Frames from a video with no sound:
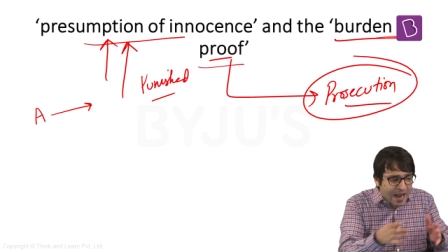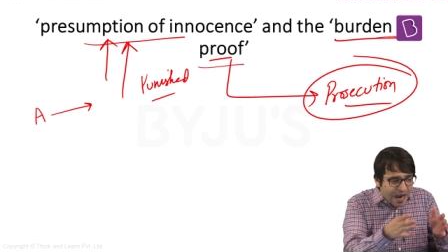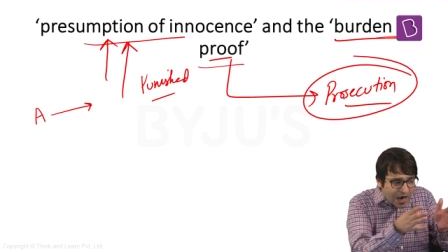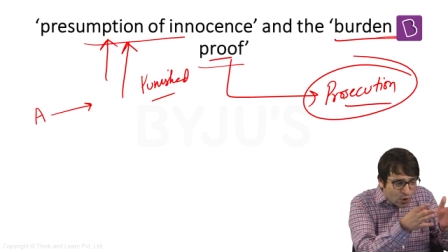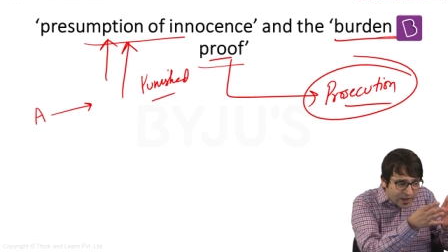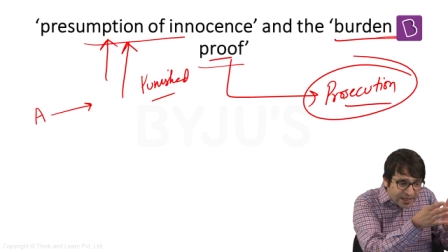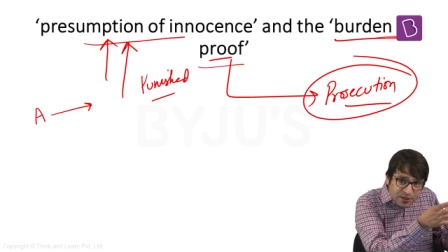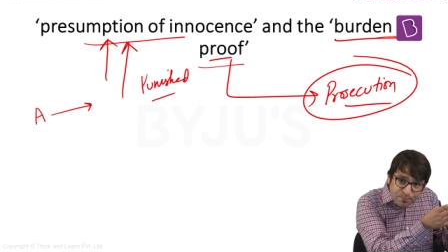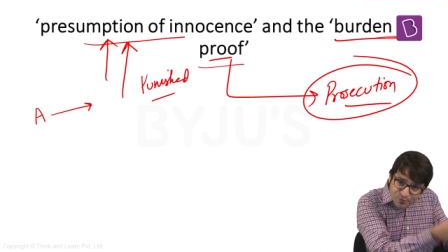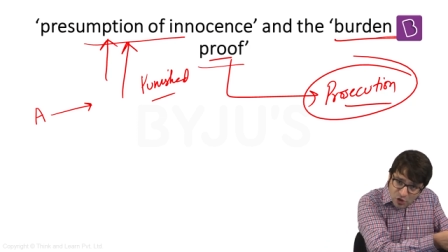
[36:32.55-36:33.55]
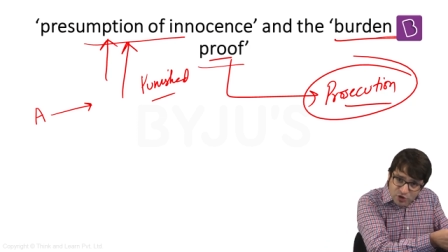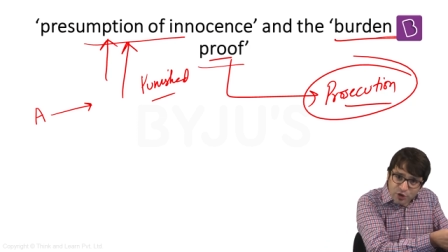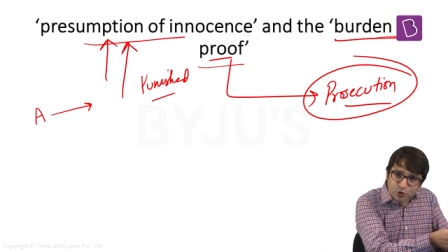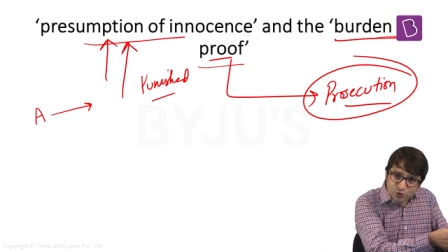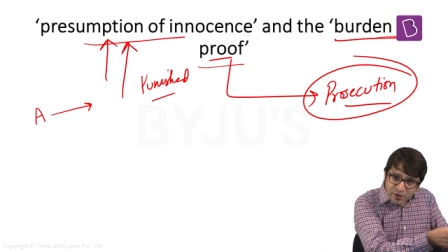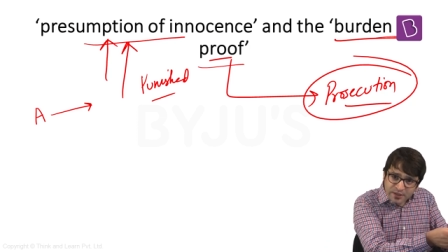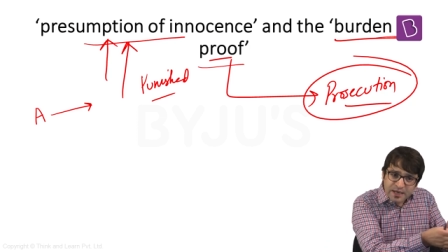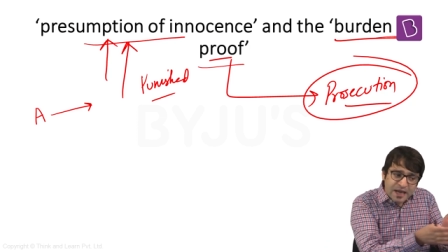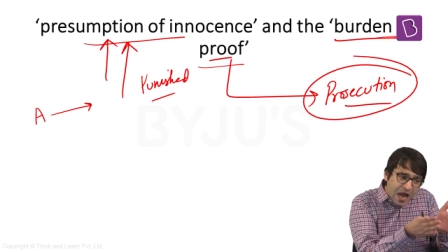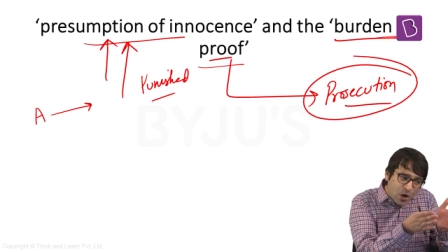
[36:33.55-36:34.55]
how can the prosecution,
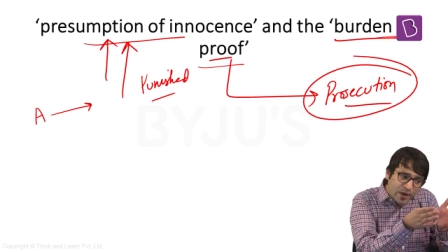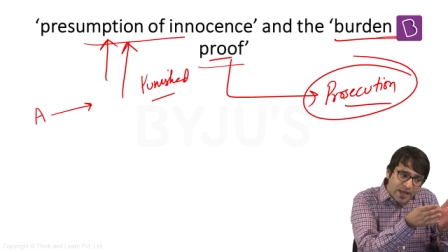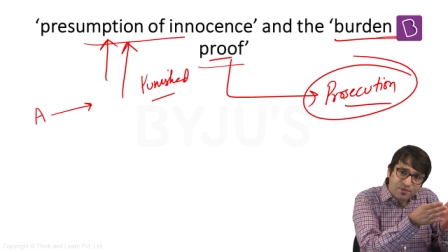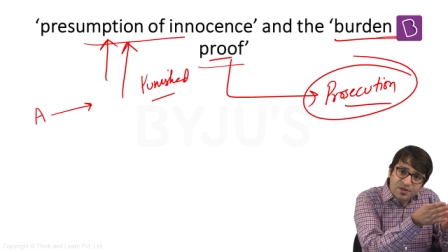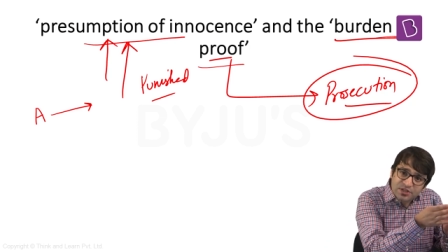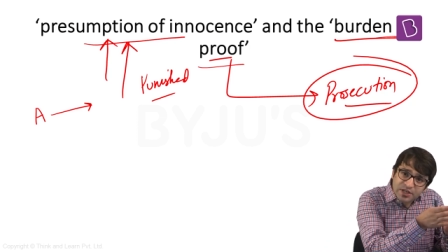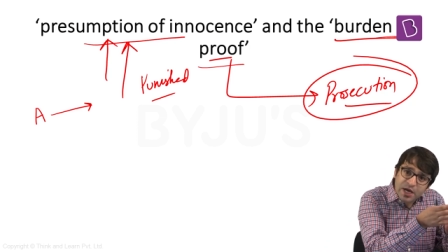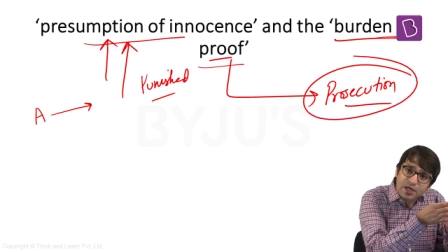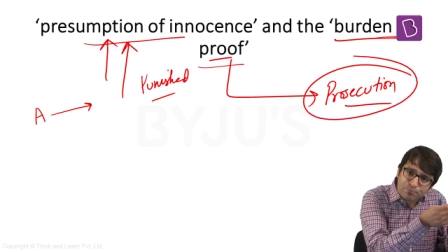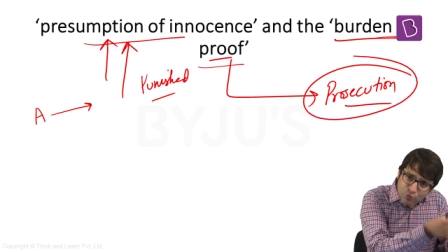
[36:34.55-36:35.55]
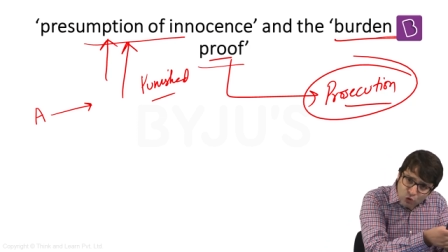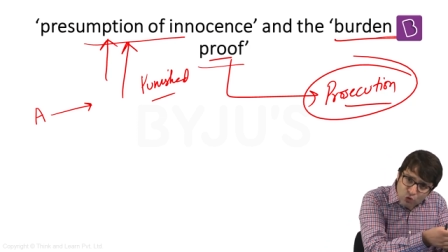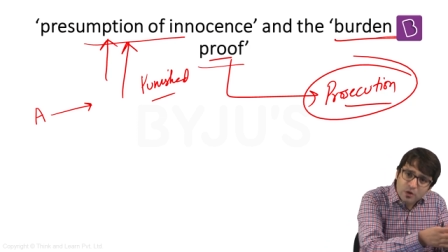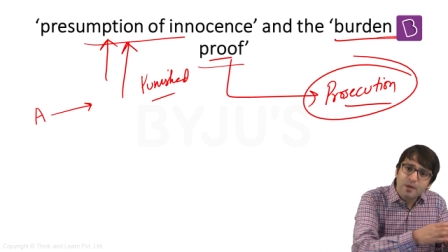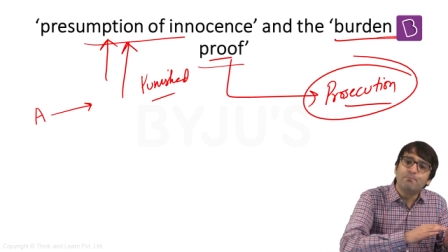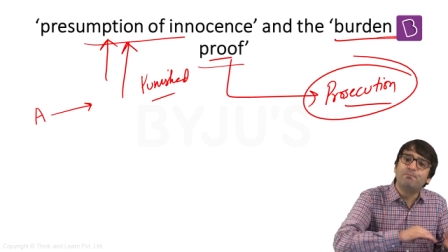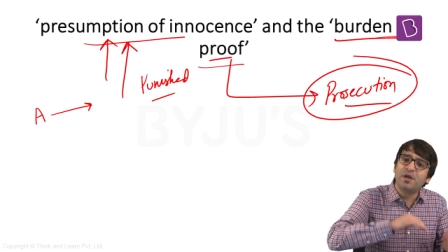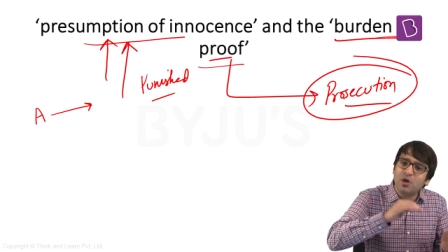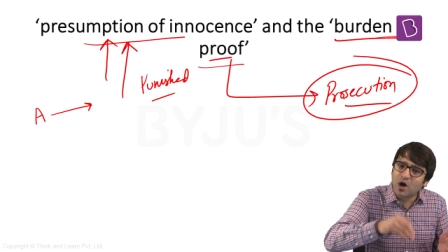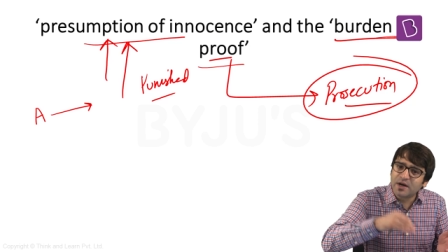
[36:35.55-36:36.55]
how can the state prove
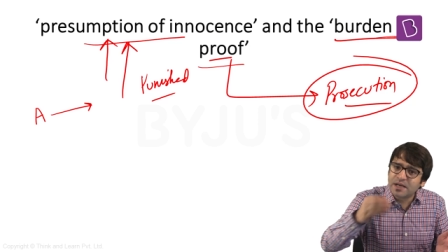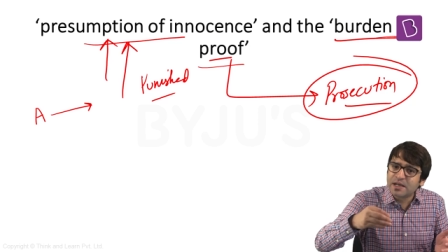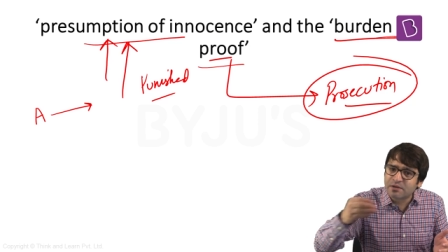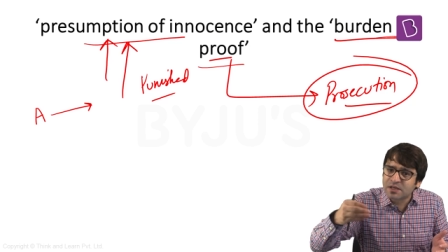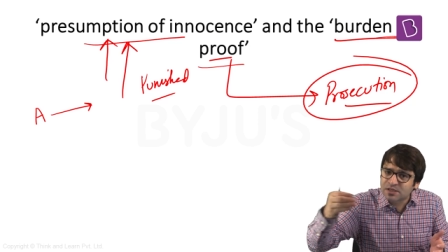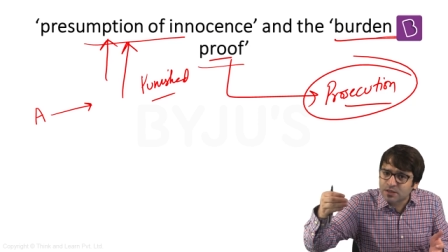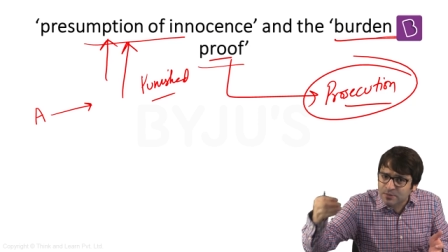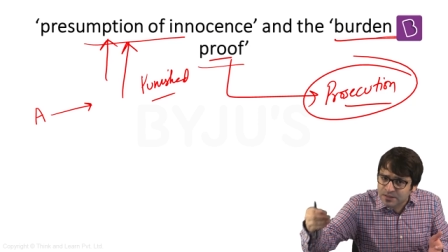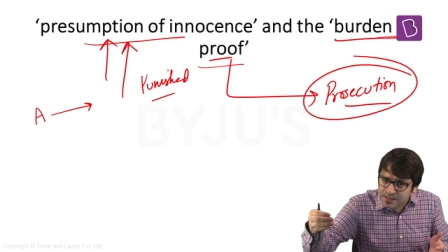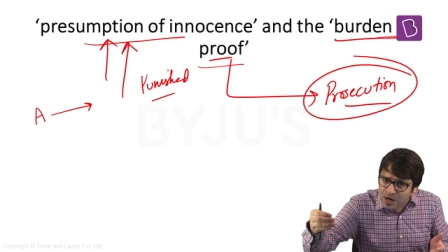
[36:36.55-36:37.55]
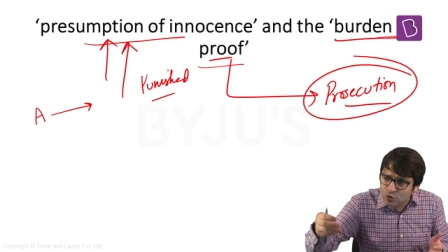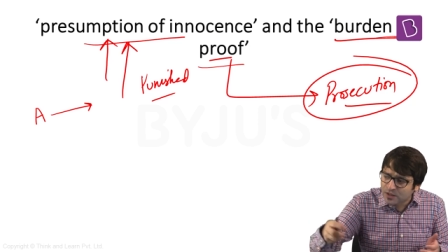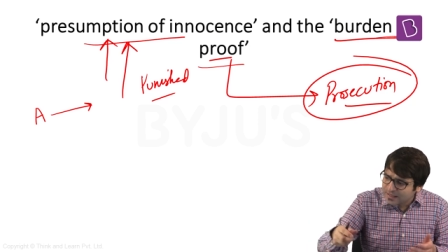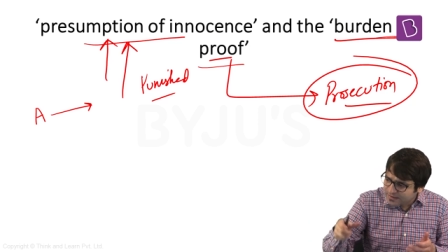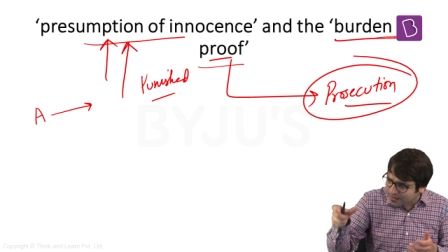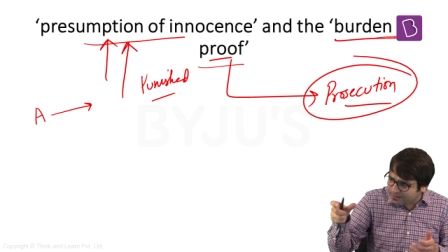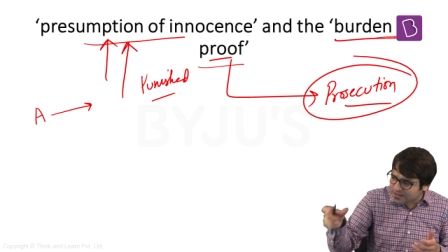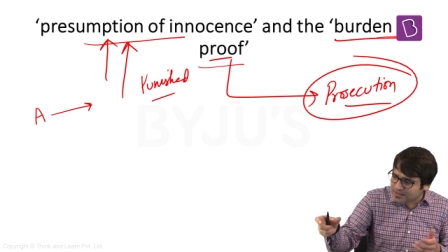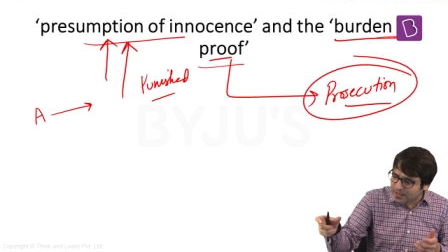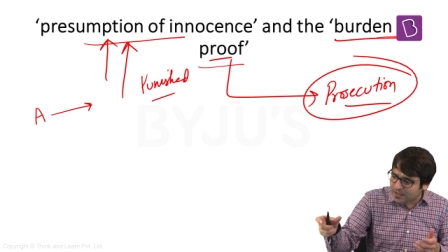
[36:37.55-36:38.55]
beyond any reasonable doubt that
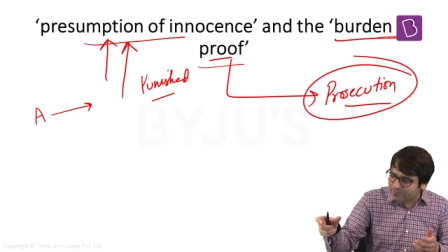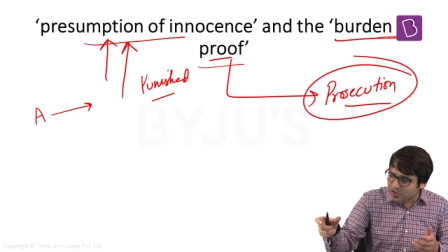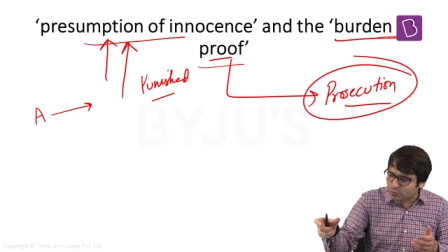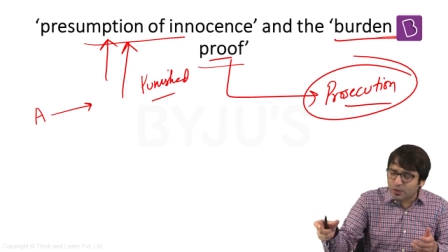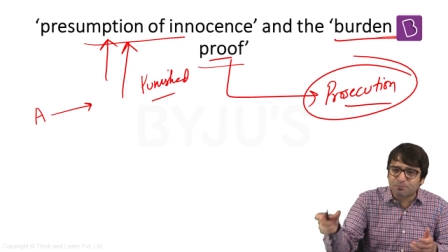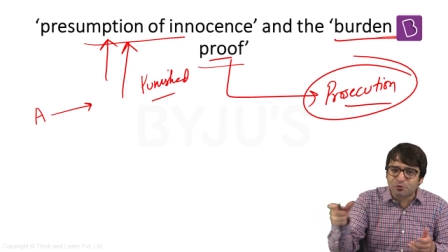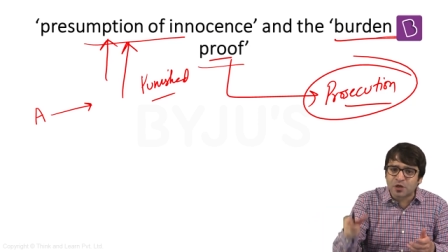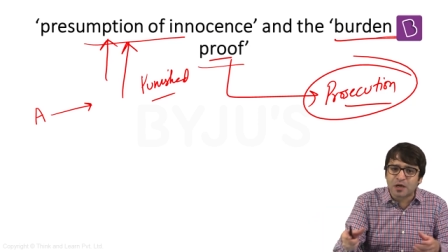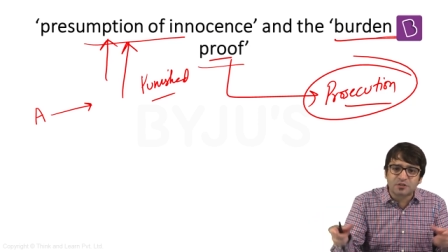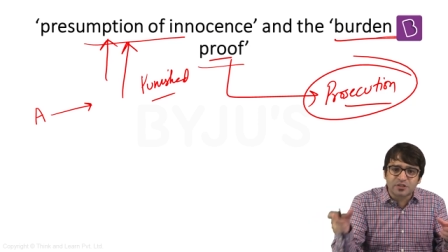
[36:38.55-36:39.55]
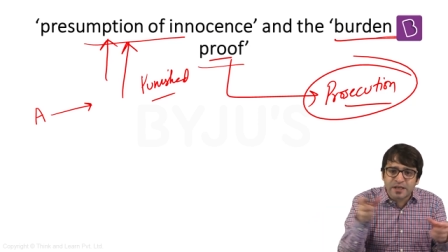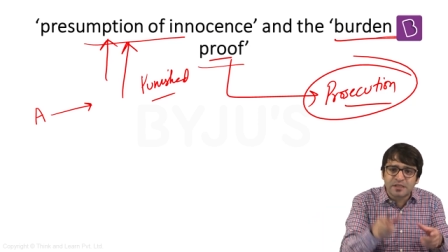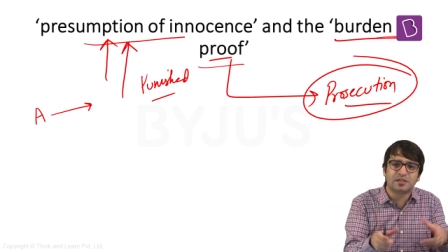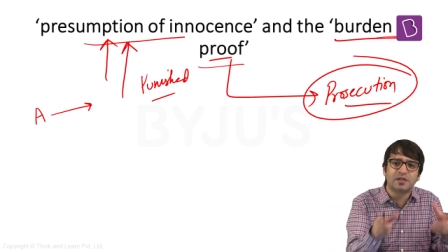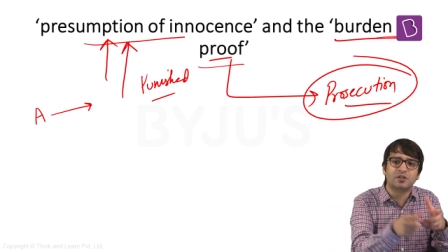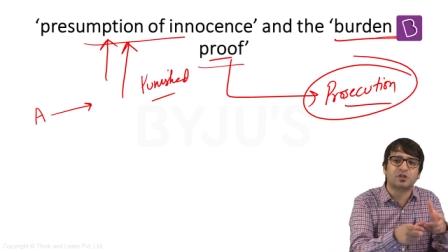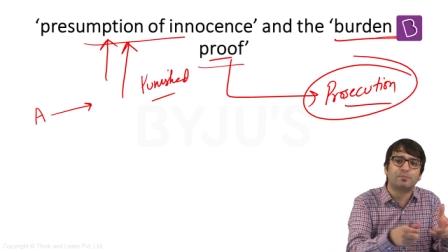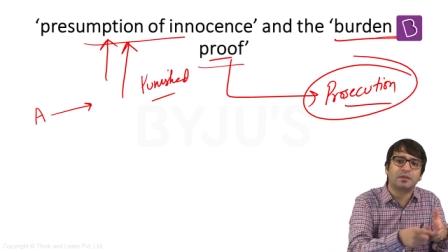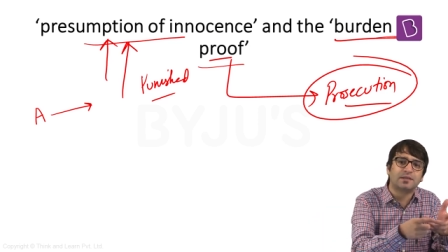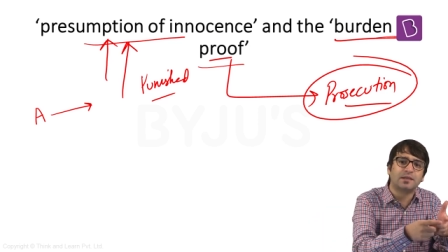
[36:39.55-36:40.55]
this individual pronounced instant
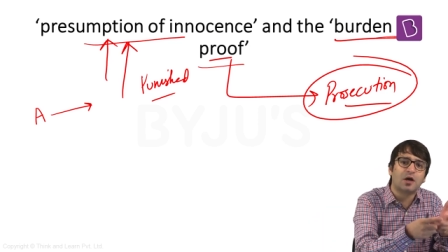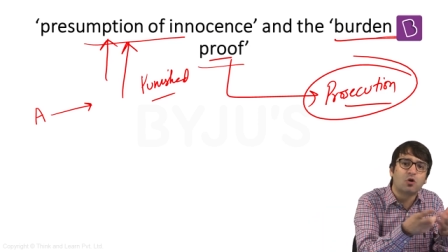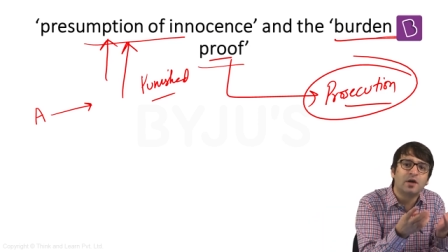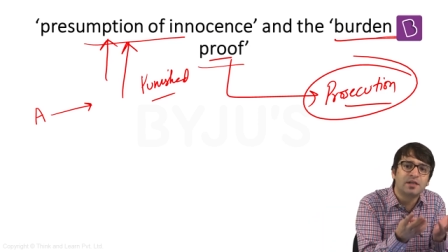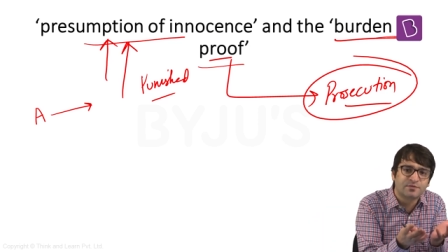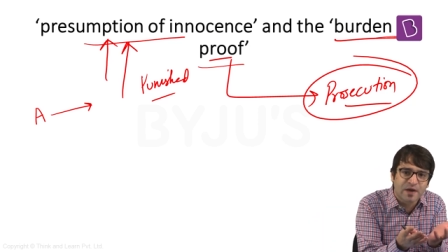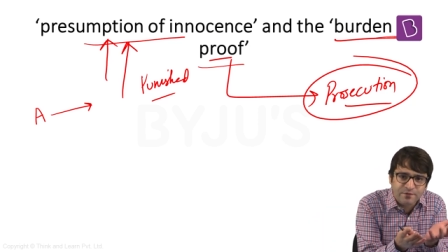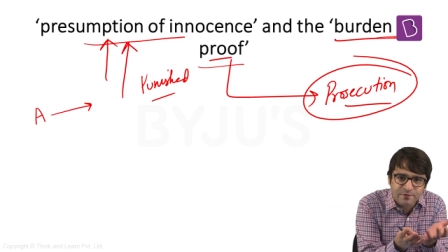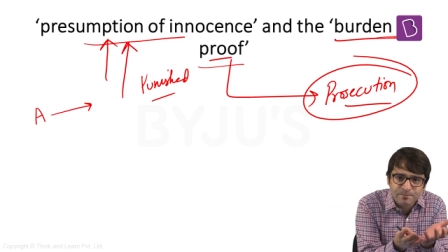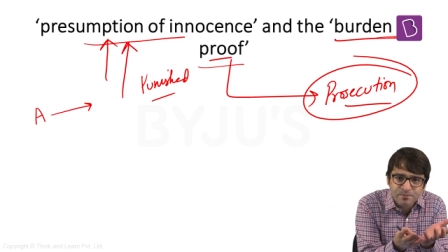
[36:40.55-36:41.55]
triple talaq on his wife?